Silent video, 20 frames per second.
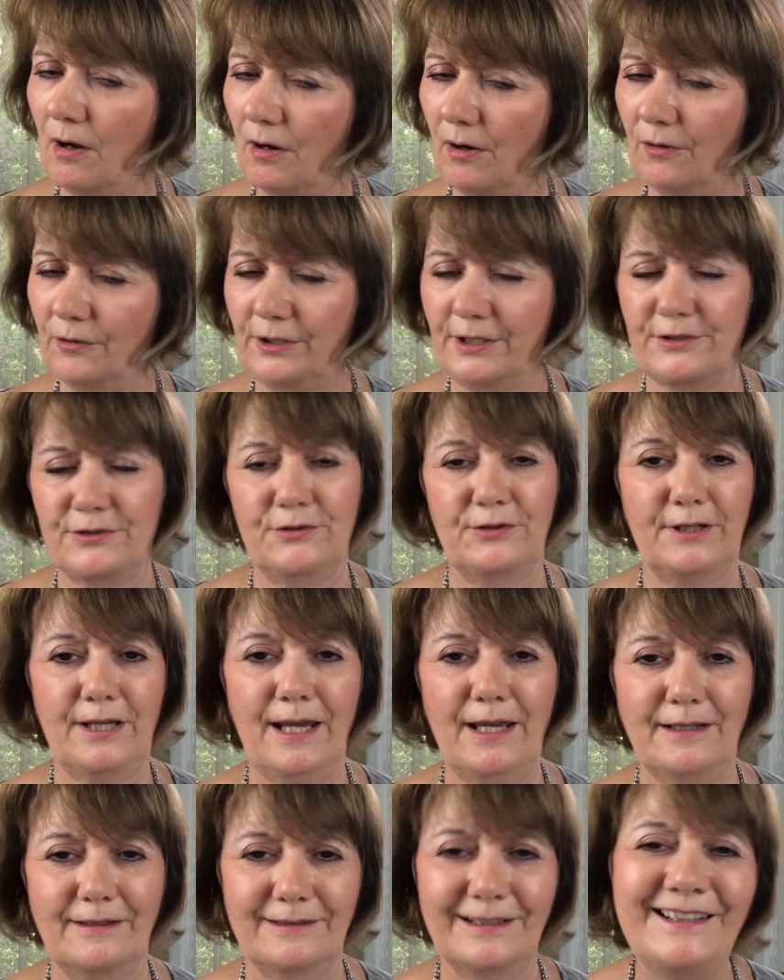Oh yes, you
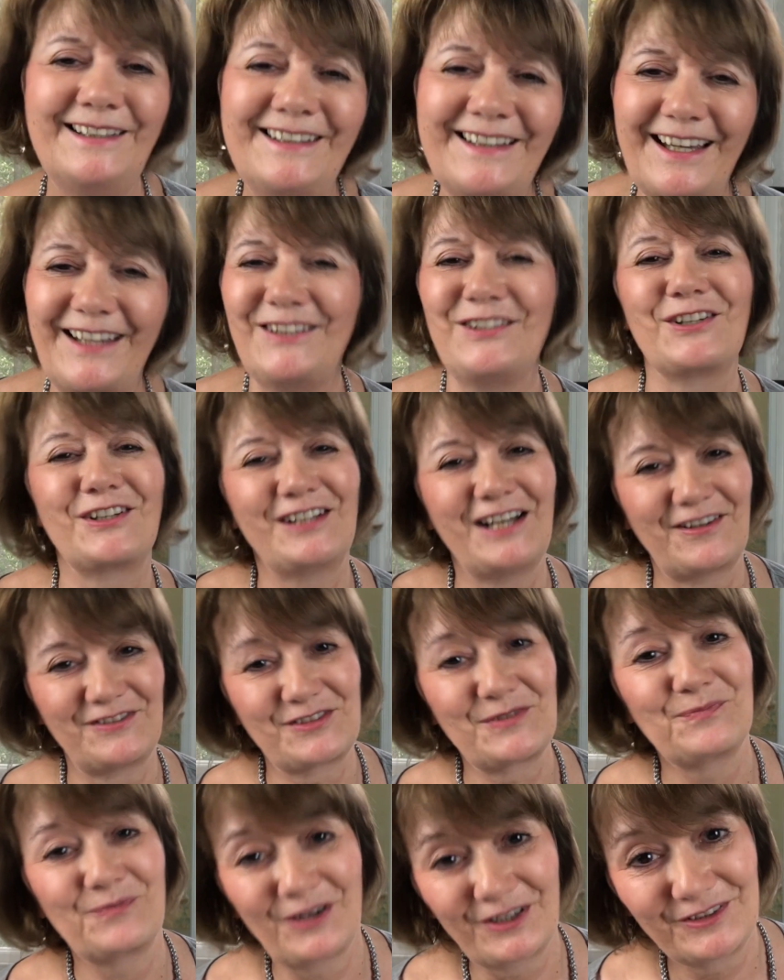can, and you can have
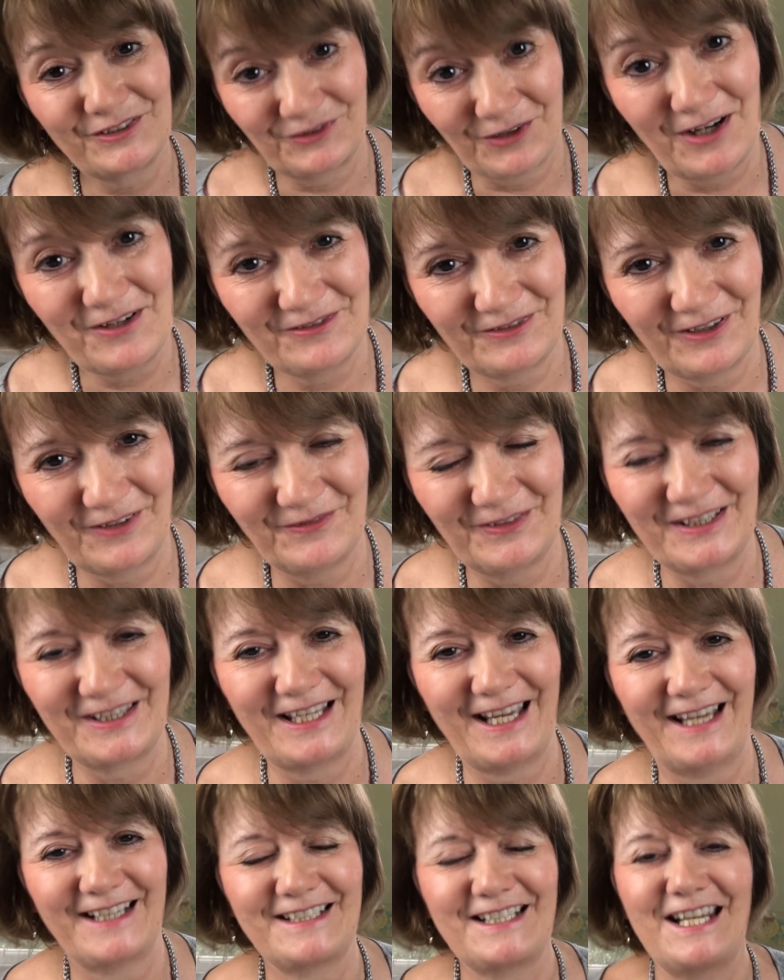some great fun with
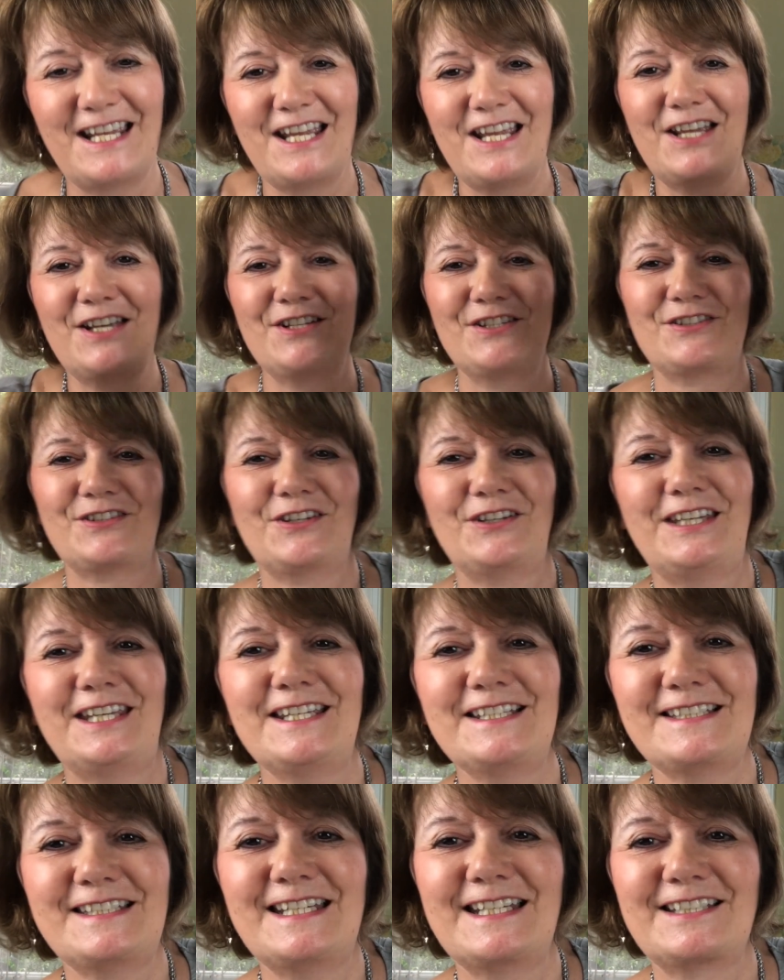that. So
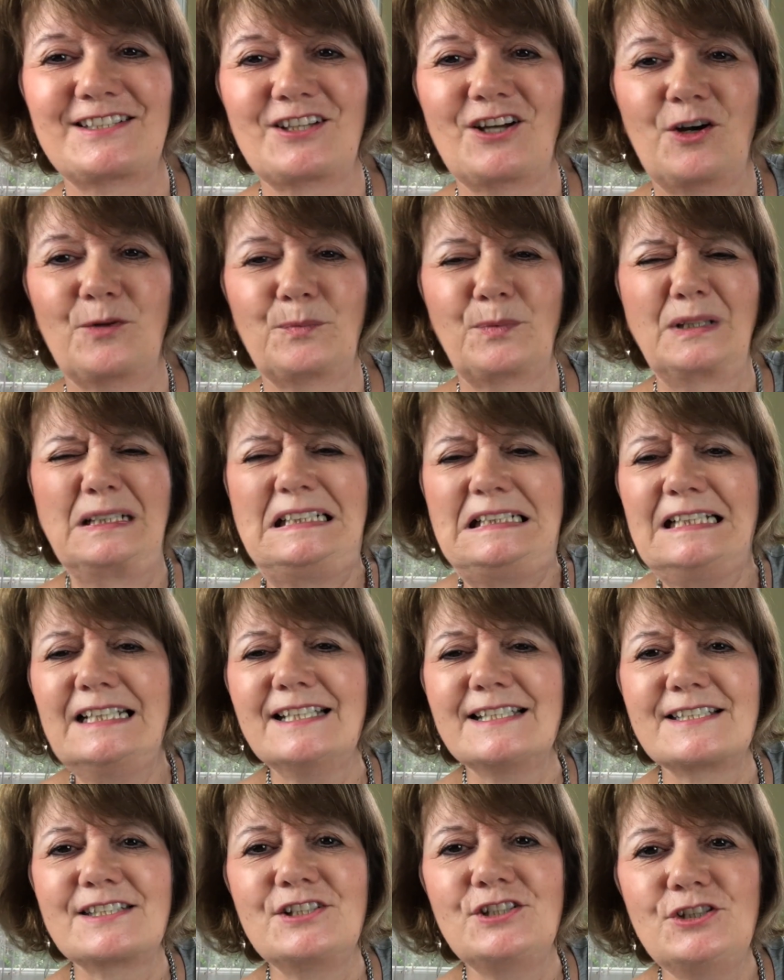here's an example.
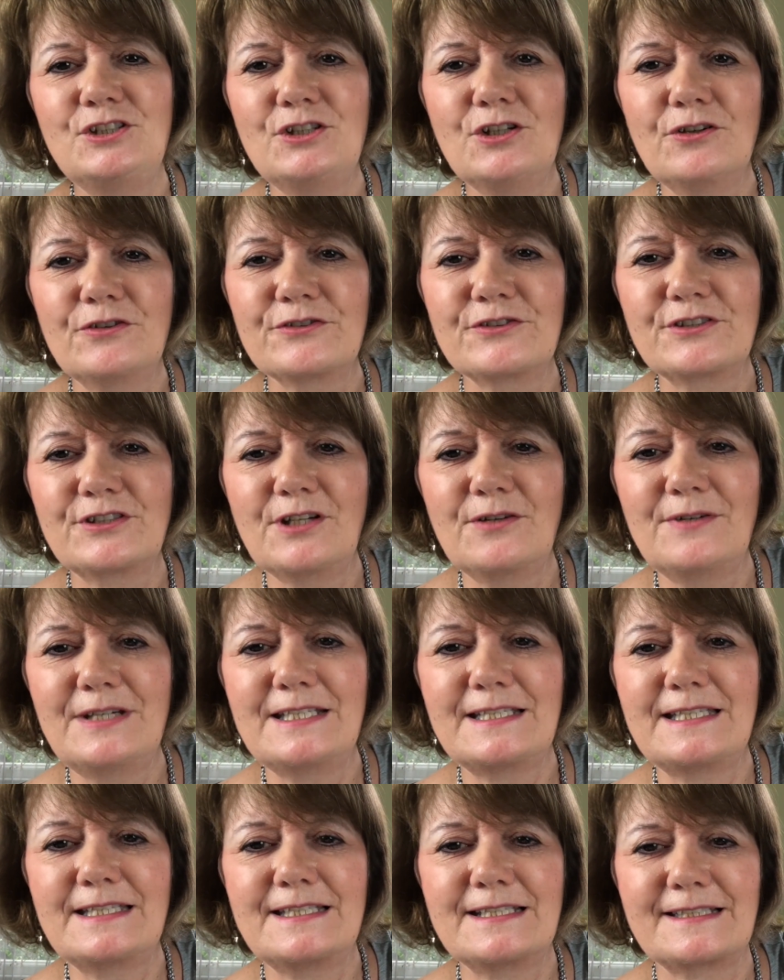It's not so
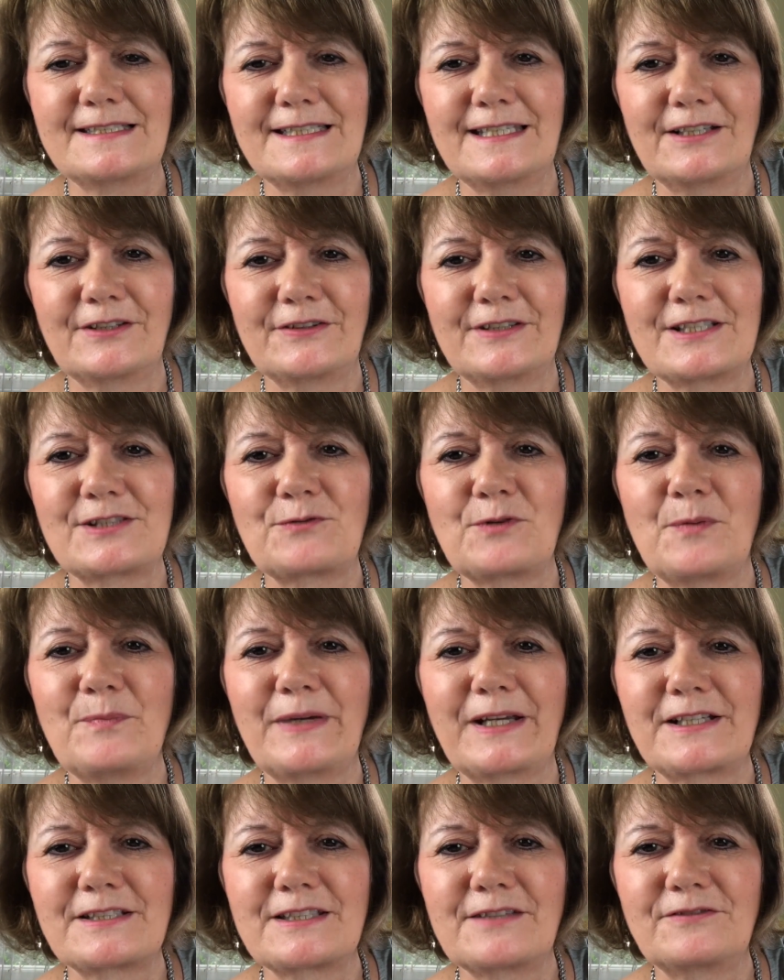easy to see on this one
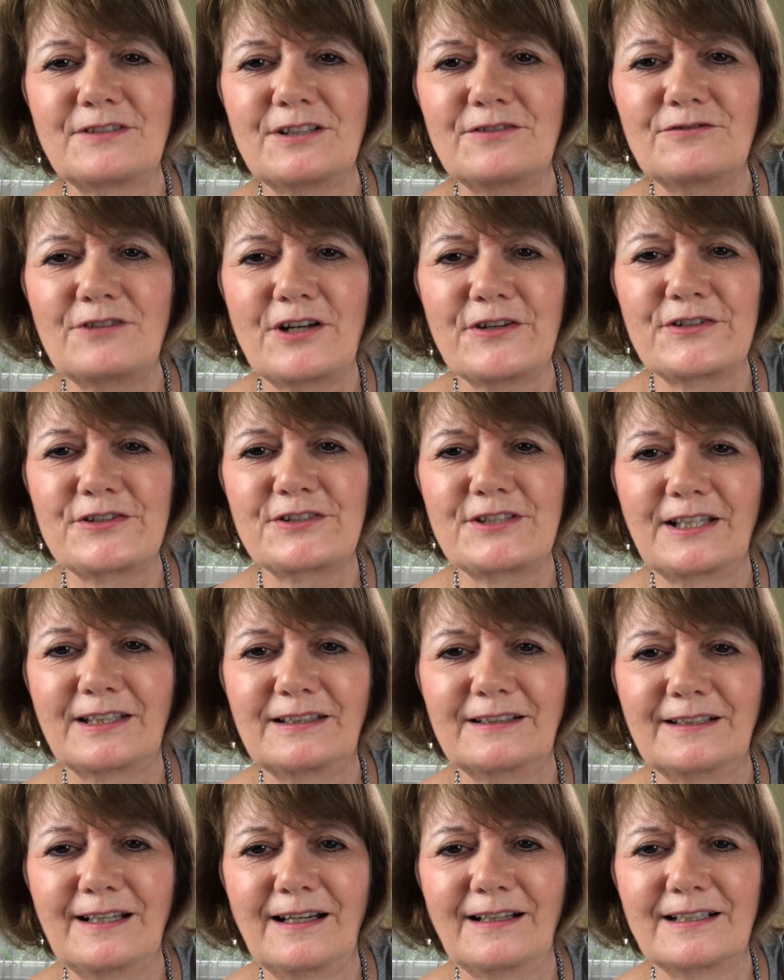because I've done rather
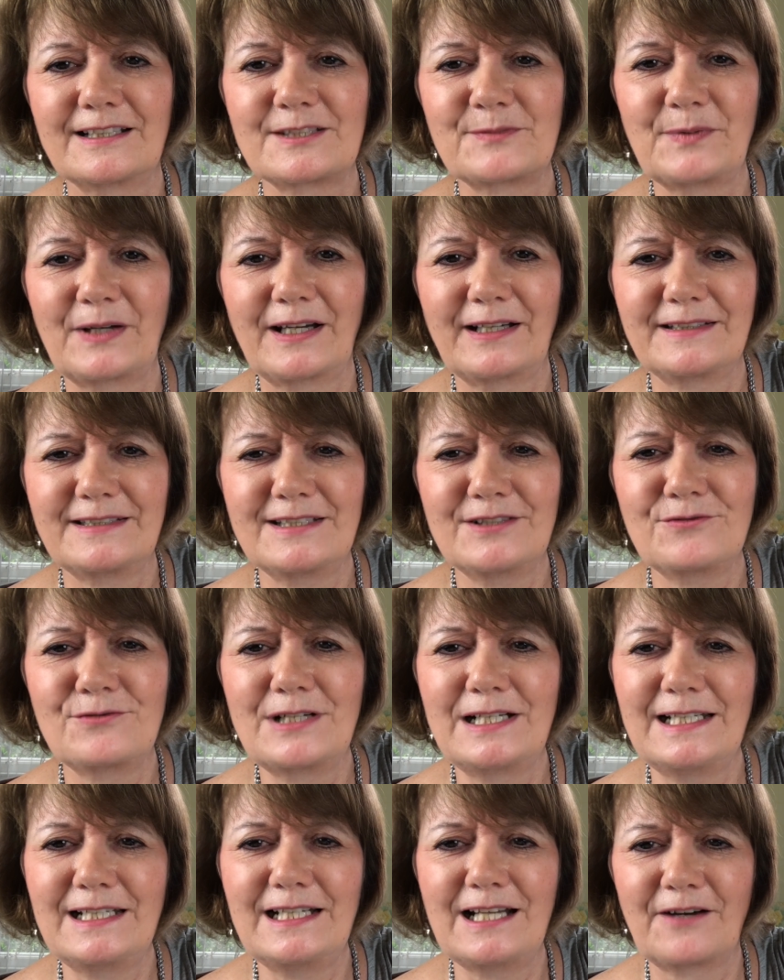subtle colours, but I did
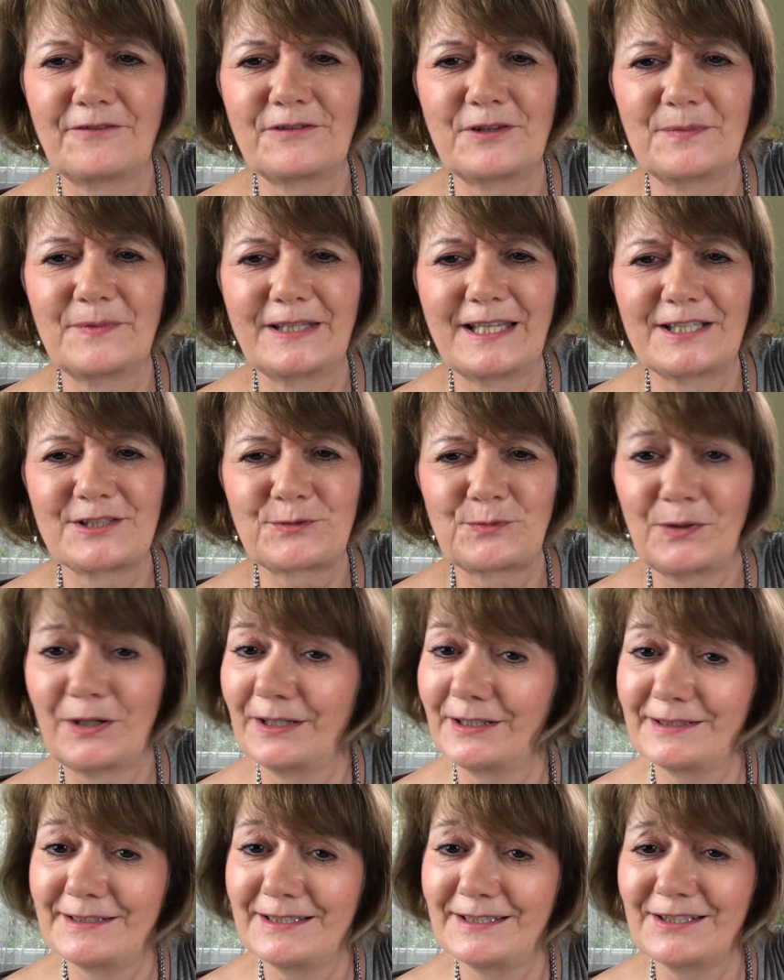really love them, and that's why
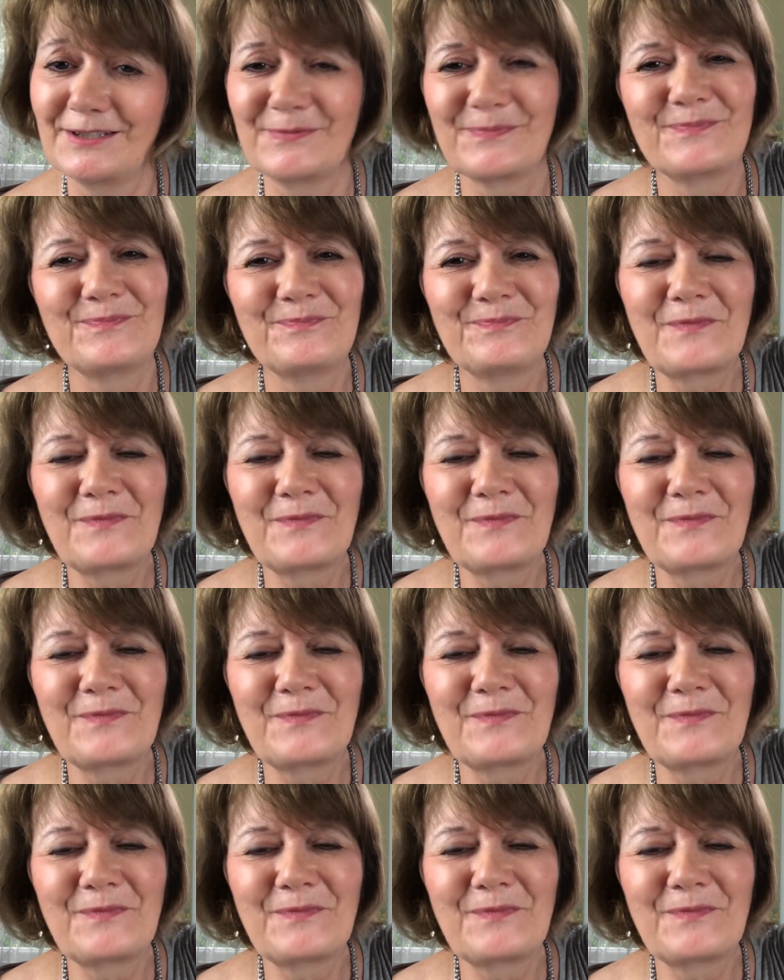I did them.